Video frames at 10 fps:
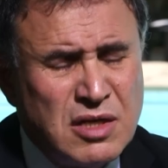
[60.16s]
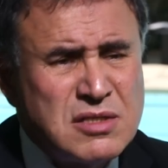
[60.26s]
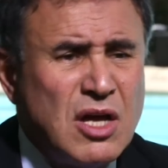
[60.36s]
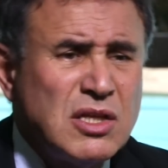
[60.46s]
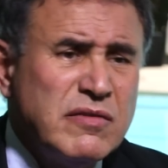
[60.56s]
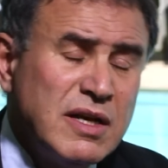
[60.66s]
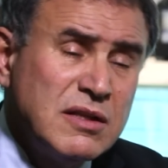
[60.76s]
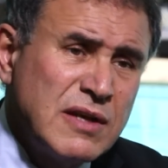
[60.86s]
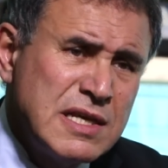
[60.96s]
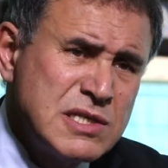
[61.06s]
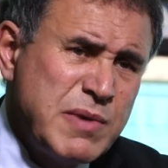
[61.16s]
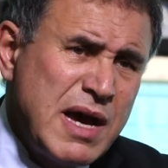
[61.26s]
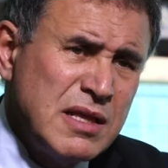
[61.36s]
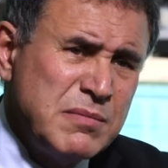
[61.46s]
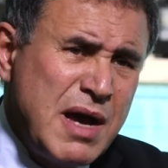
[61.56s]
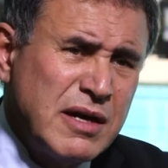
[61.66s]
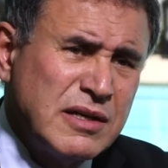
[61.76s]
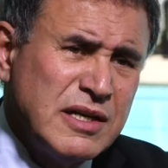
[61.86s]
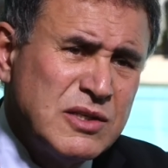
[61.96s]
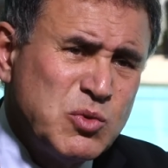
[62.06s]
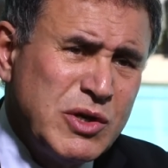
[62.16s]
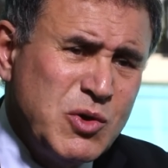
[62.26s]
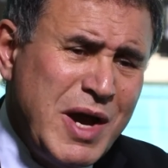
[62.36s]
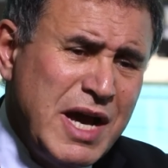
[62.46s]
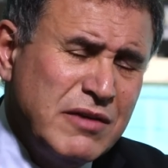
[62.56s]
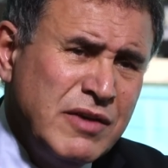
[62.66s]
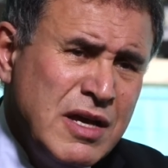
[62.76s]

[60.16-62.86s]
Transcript: It's not a very transparent market where you have